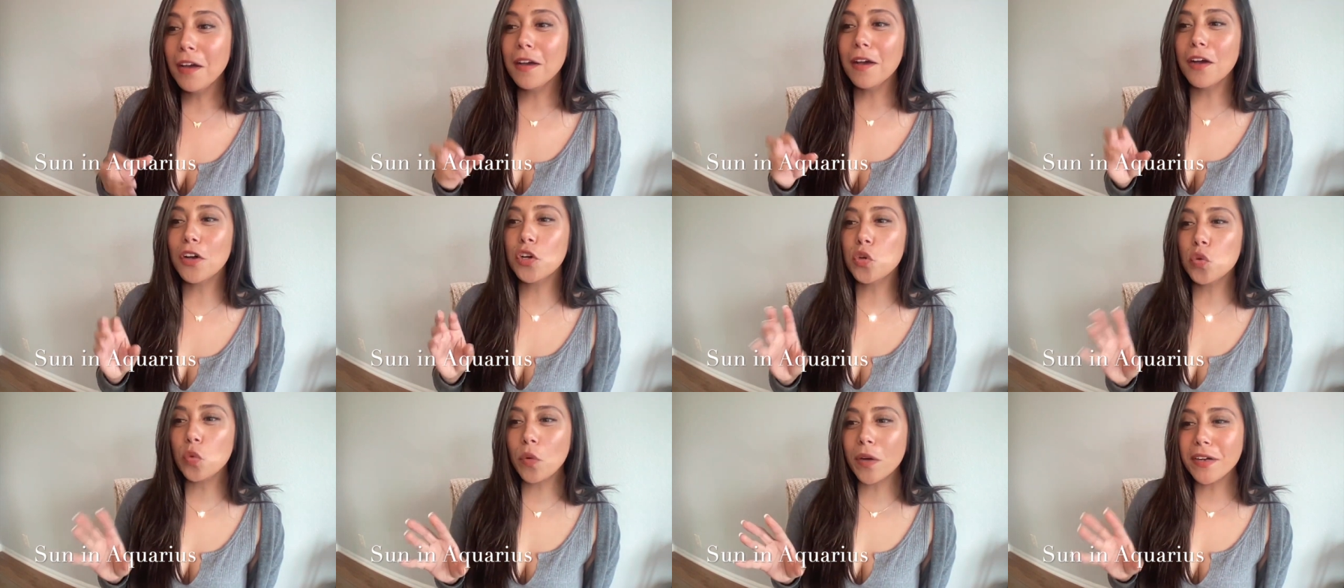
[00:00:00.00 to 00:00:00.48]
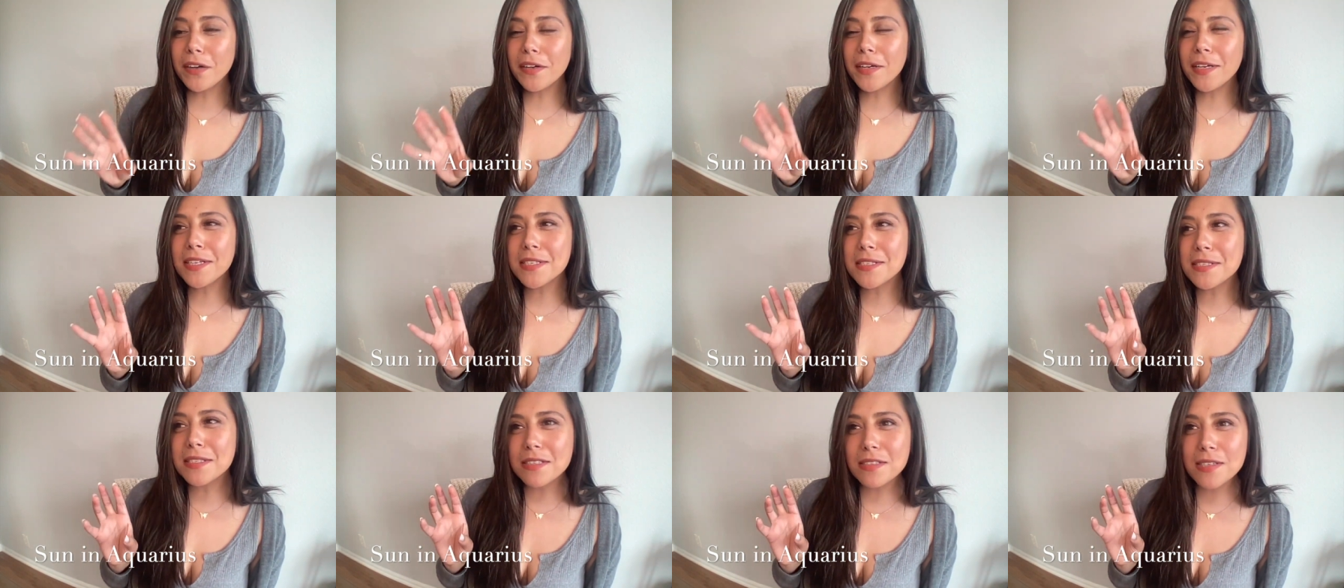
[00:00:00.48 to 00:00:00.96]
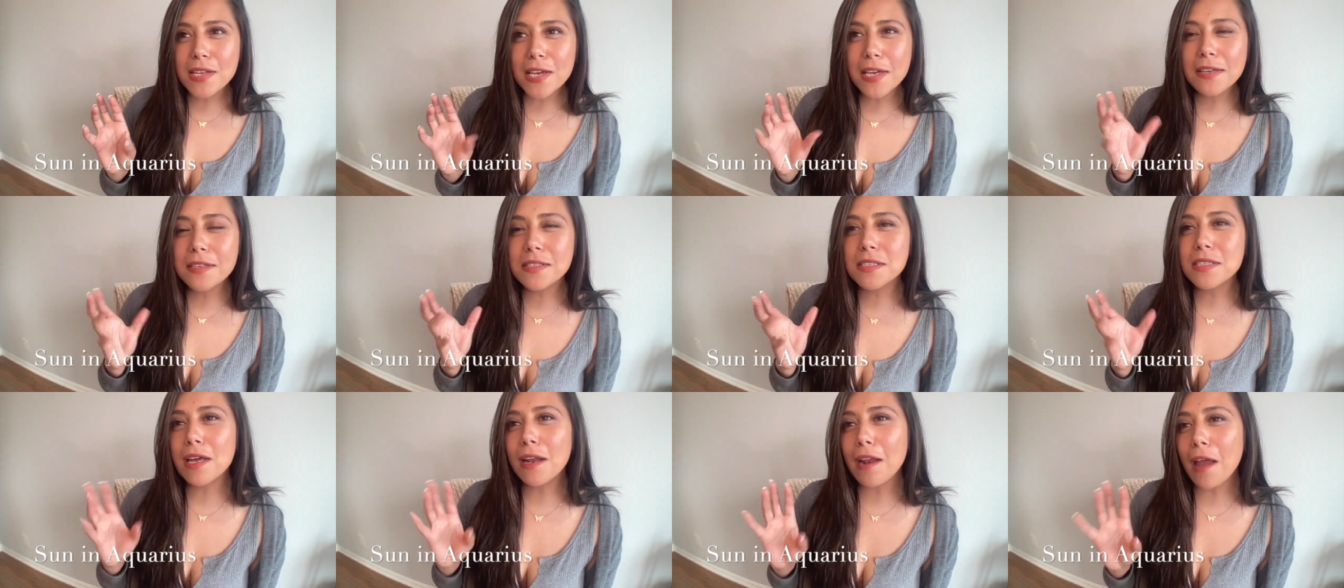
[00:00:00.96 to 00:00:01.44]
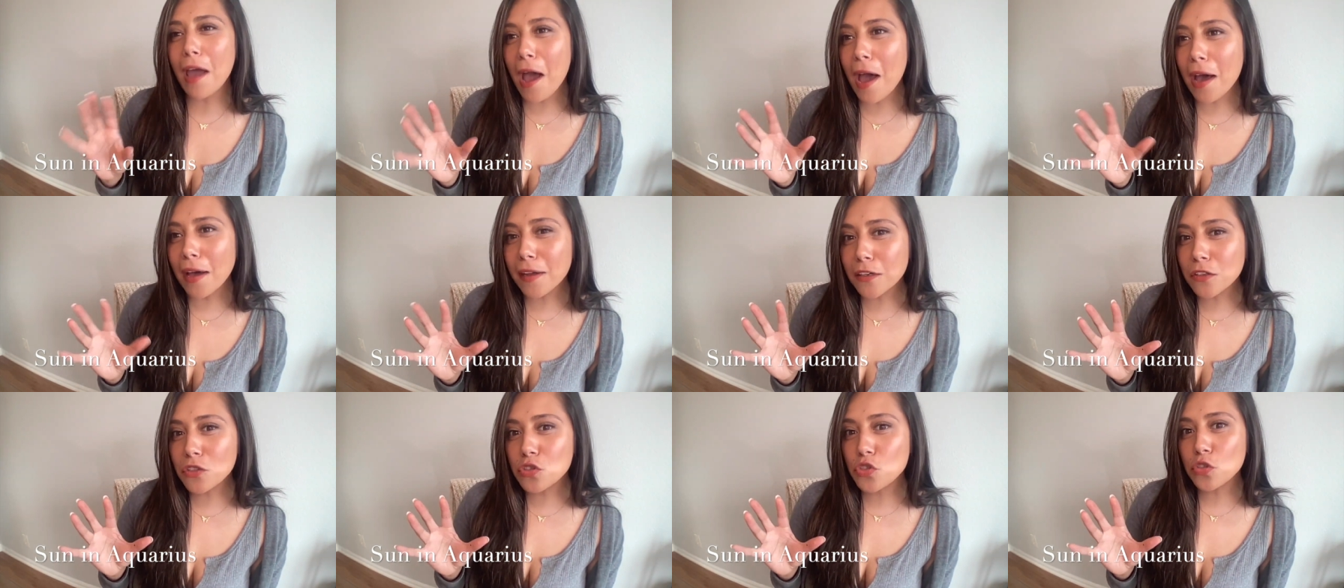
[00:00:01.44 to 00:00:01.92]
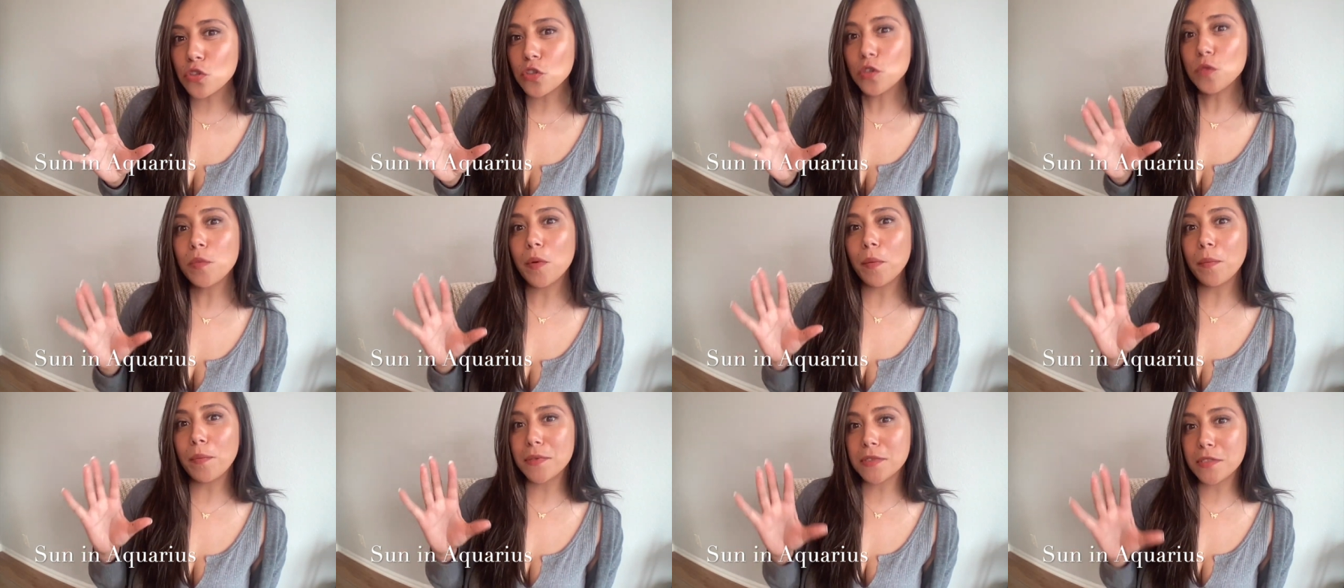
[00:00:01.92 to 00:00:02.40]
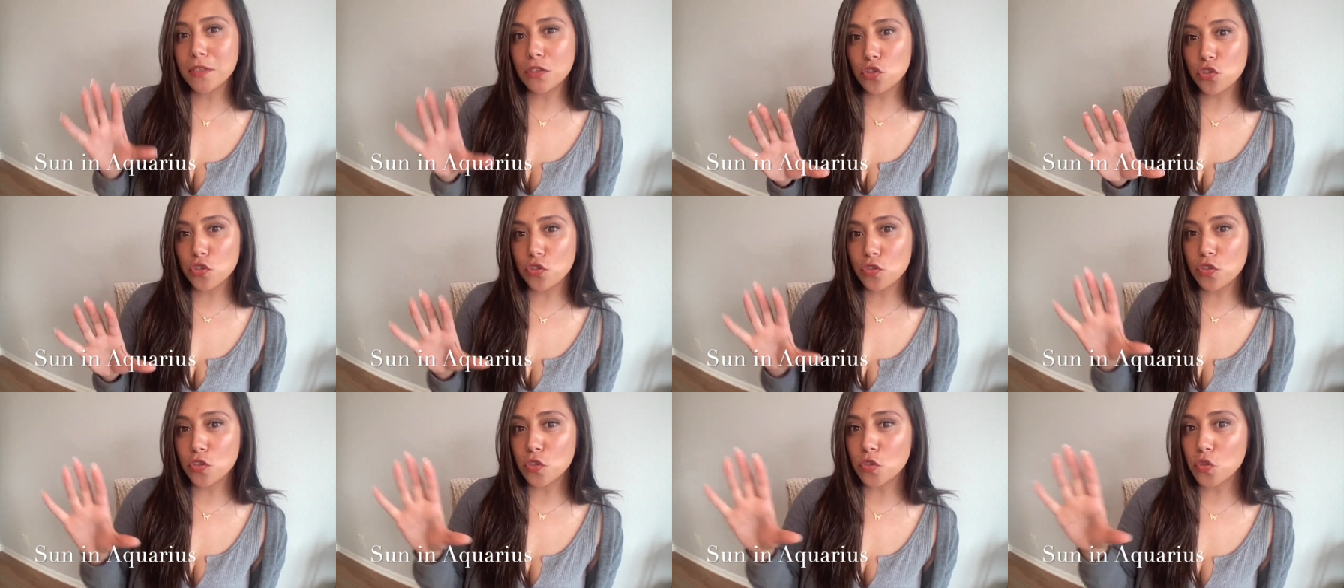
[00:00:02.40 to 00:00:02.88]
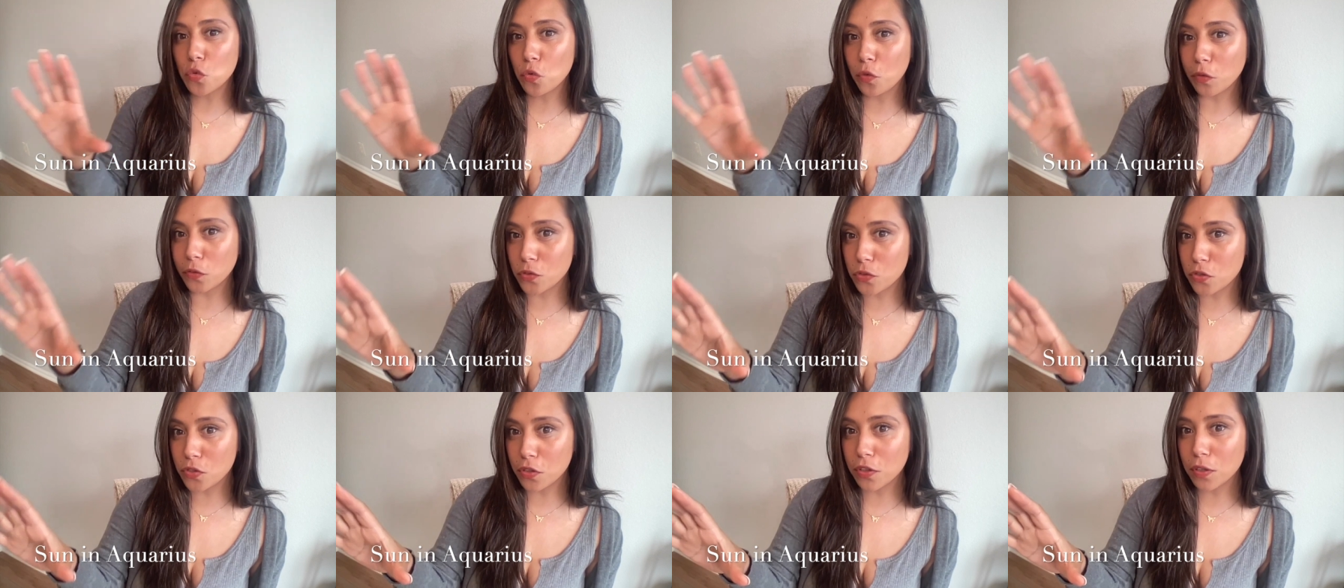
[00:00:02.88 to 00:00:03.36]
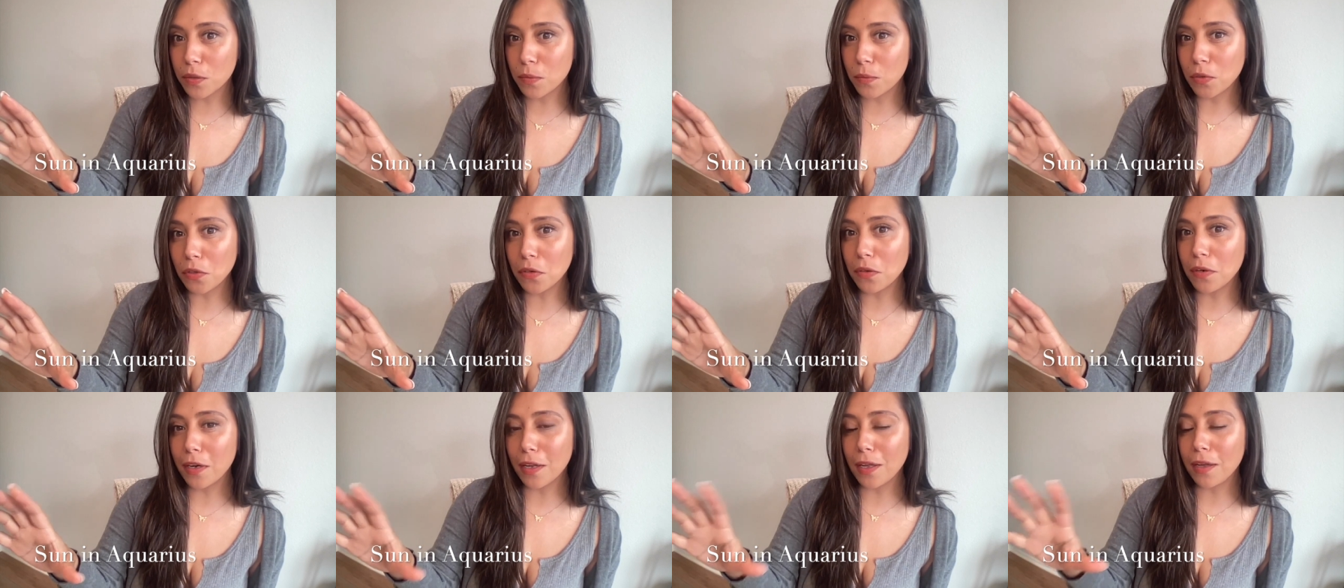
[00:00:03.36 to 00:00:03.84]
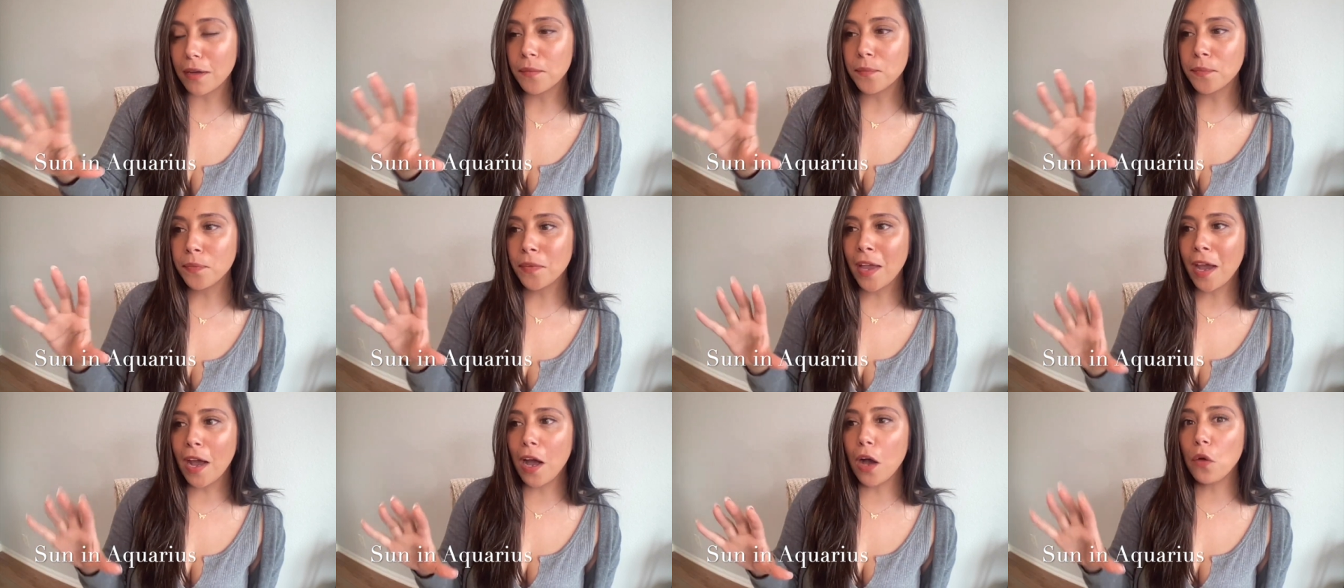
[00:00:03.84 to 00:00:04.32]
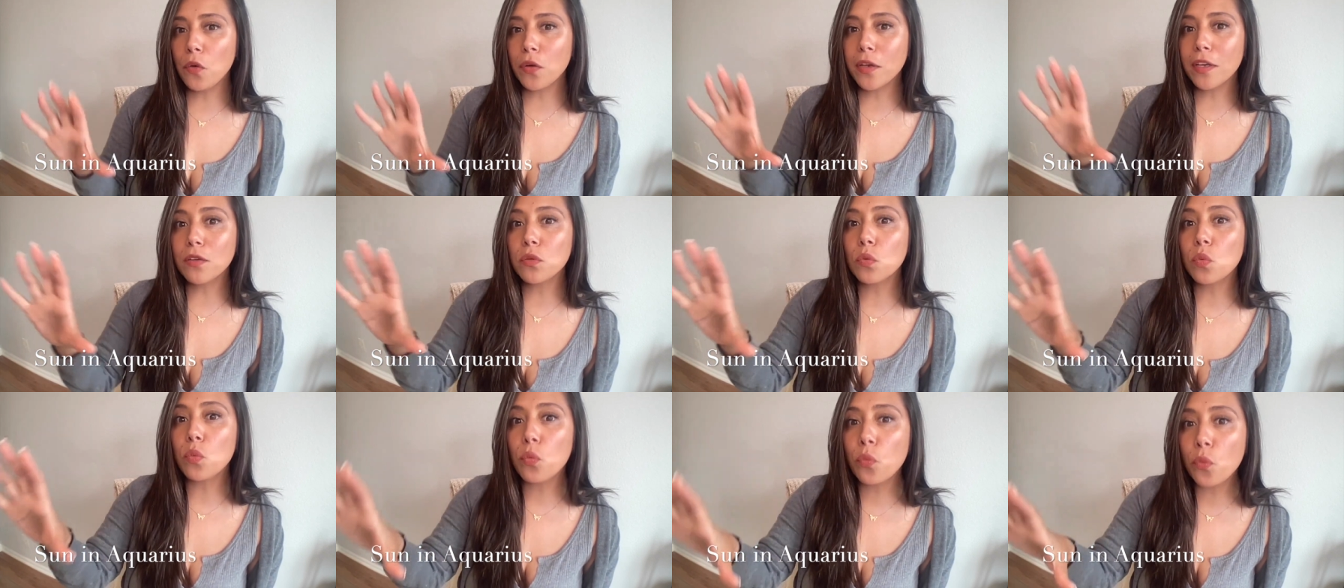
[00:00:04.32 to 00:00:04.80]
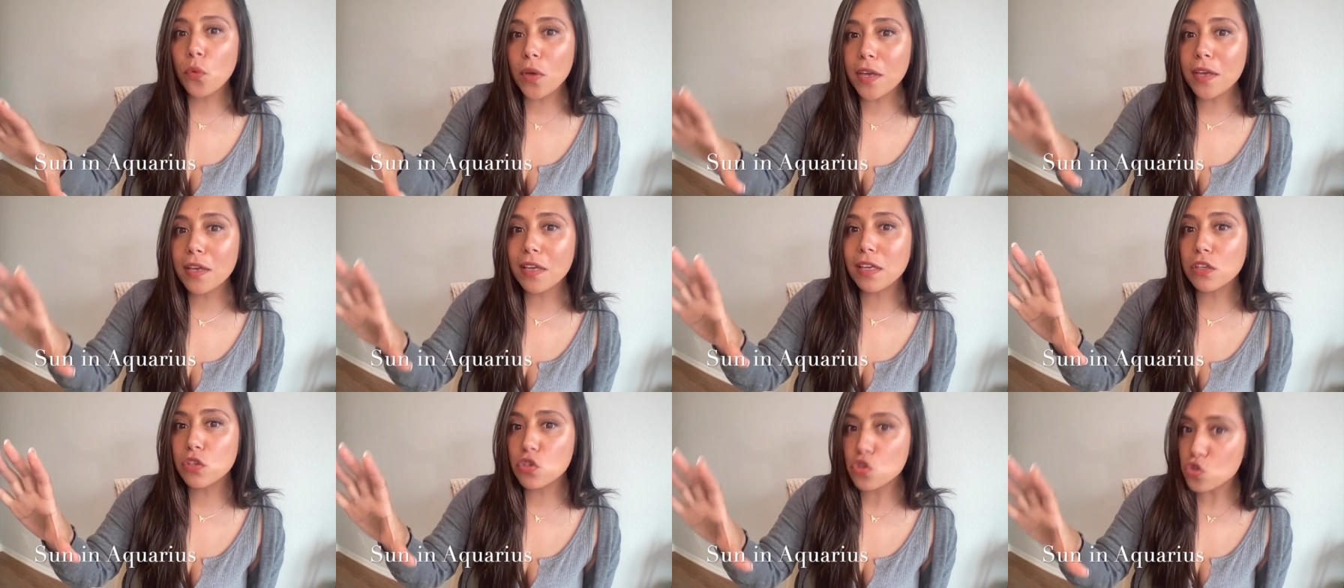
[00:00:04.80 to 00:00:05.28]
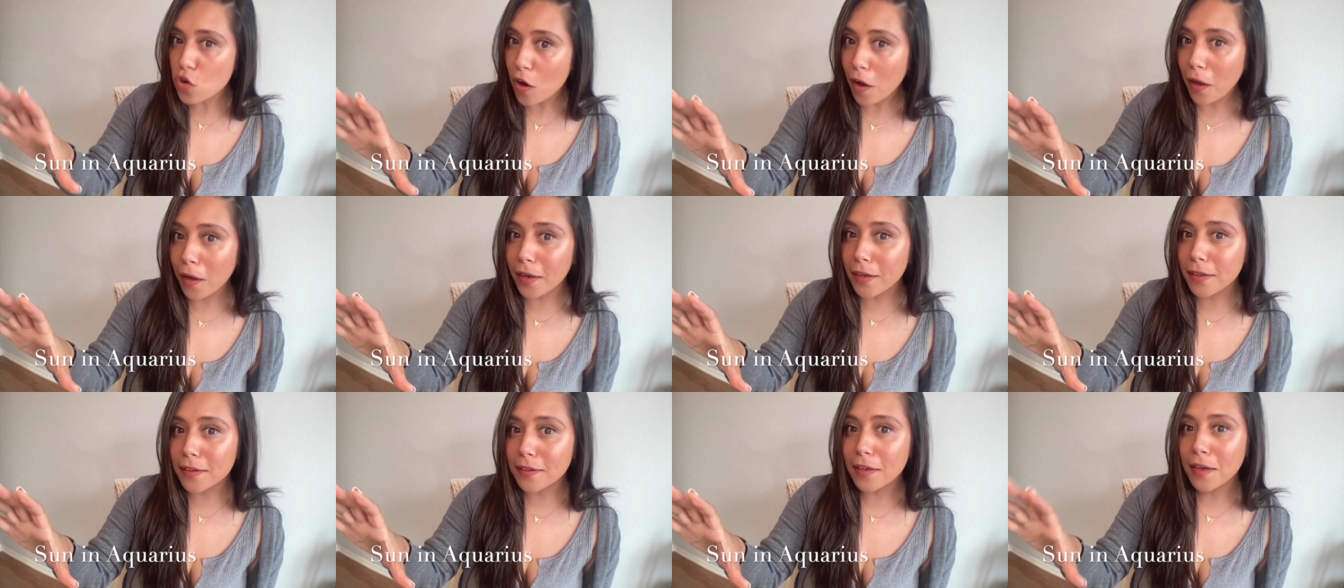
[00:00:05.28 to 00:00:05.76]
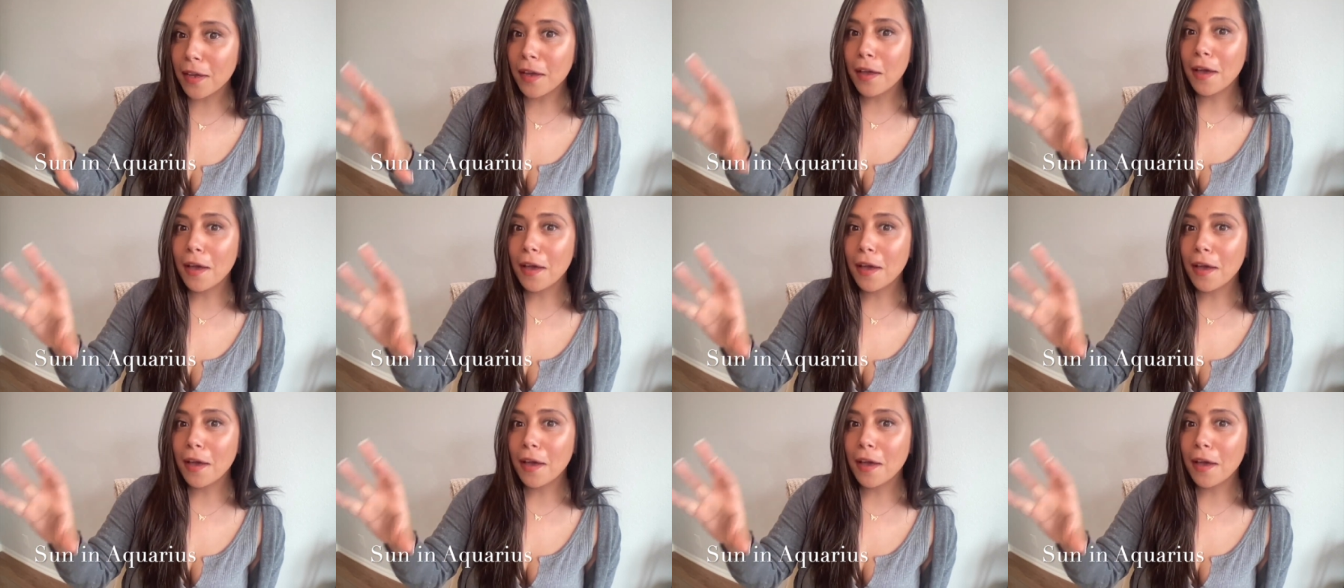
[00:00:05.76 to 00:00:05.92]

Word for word: Aquarius takes that attitude but positions it towards the community. How can we shine?